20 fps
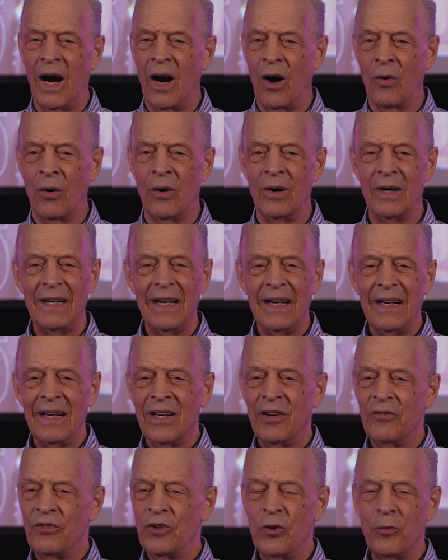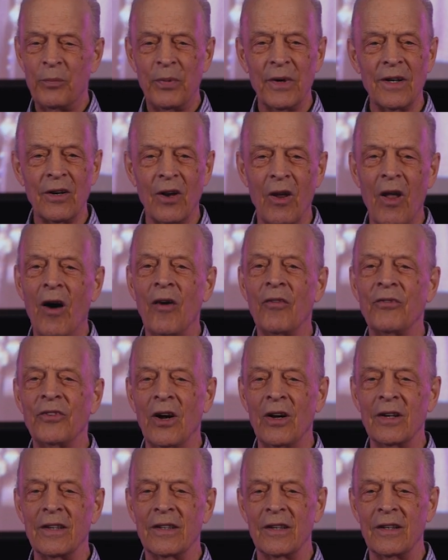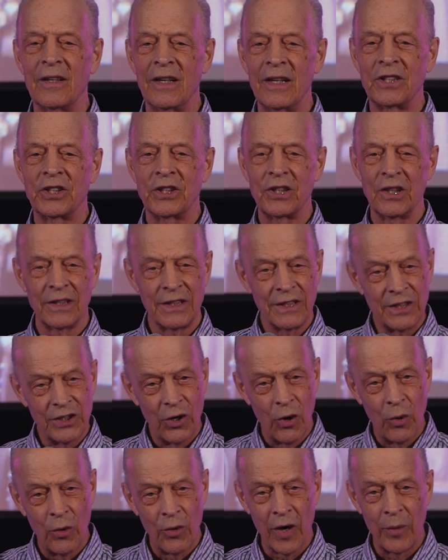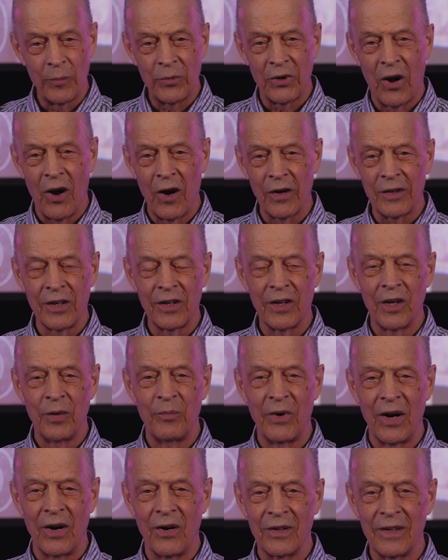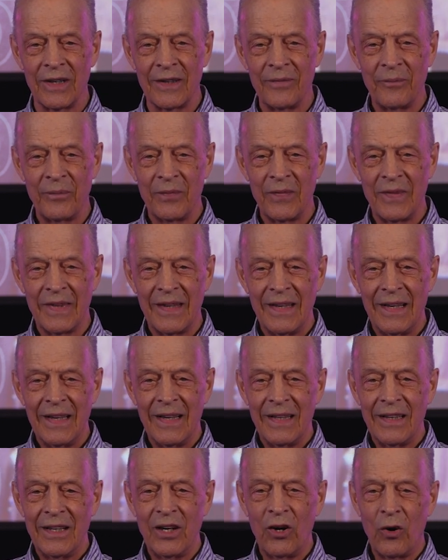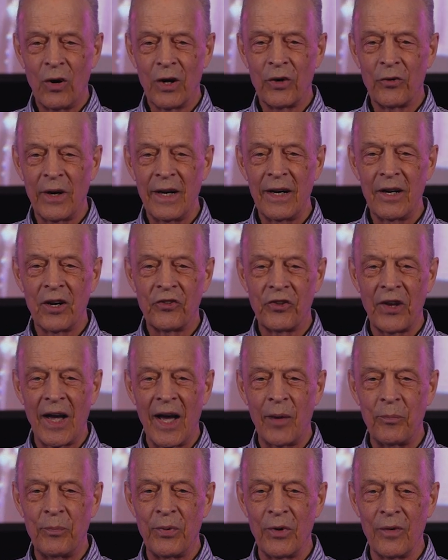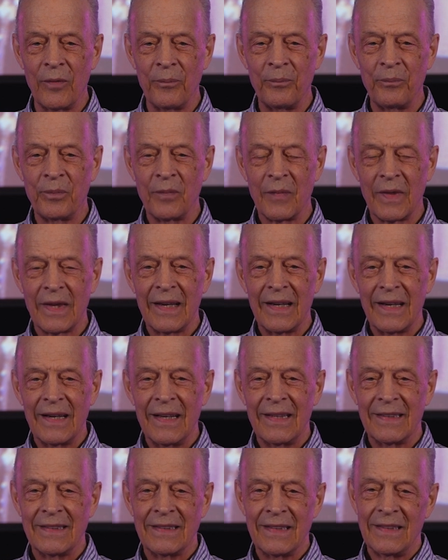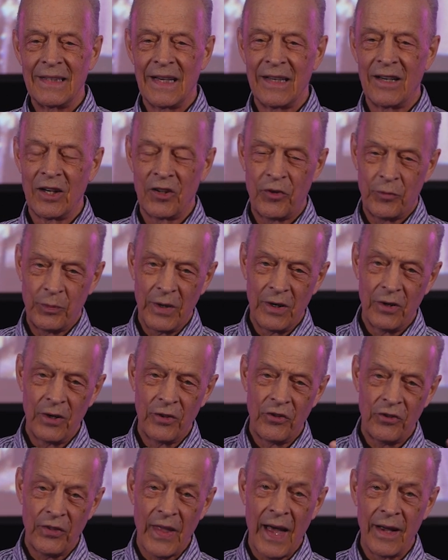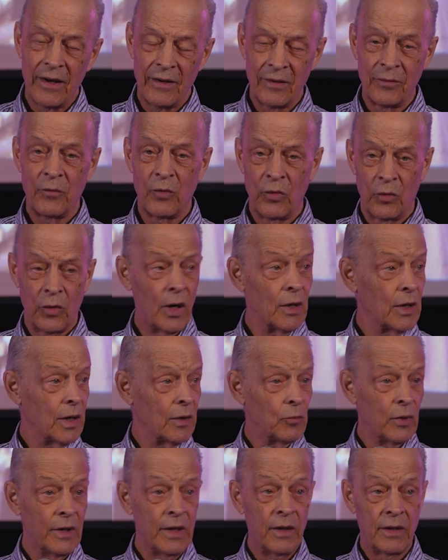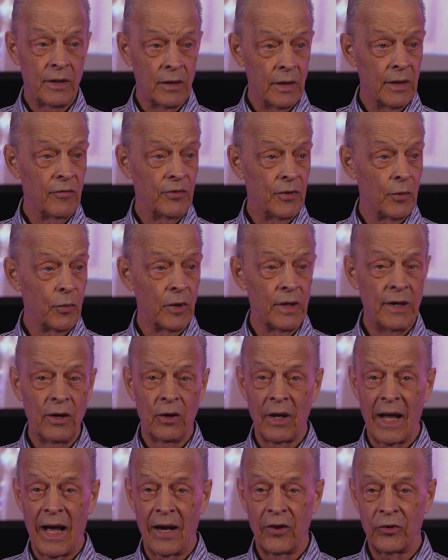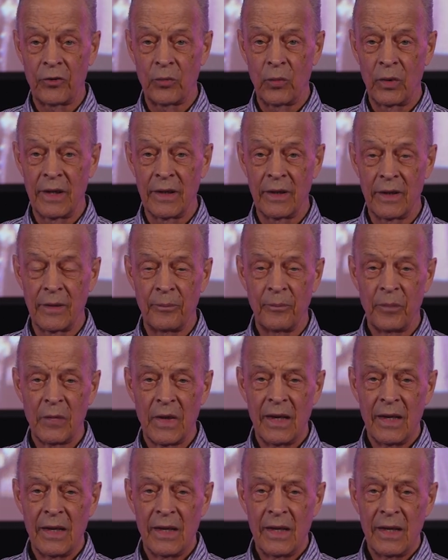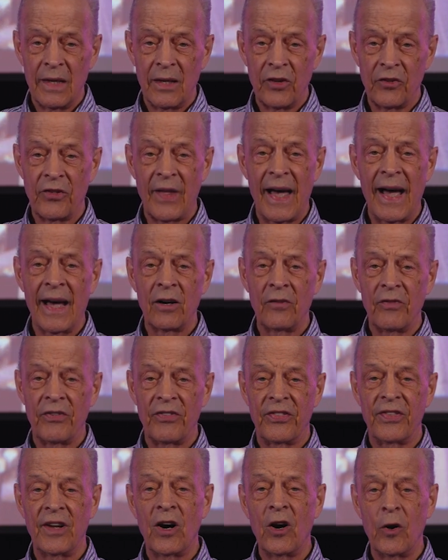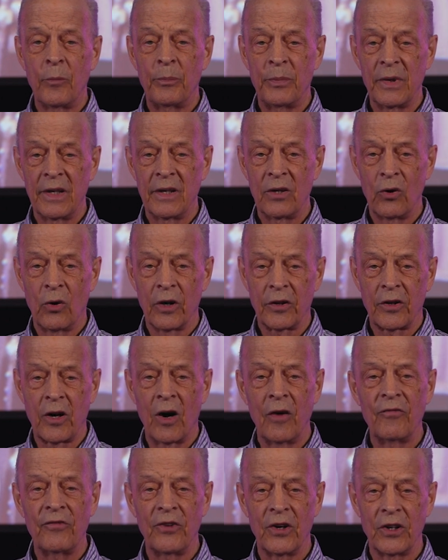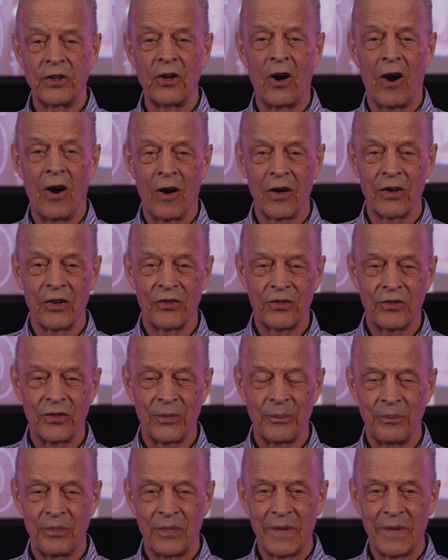Wow. If you've been loved unconditionally, you know what I'm talking about. You know, a great example, and I experienced that, and we, if you were here last week, is that of therapy or comfort dogs.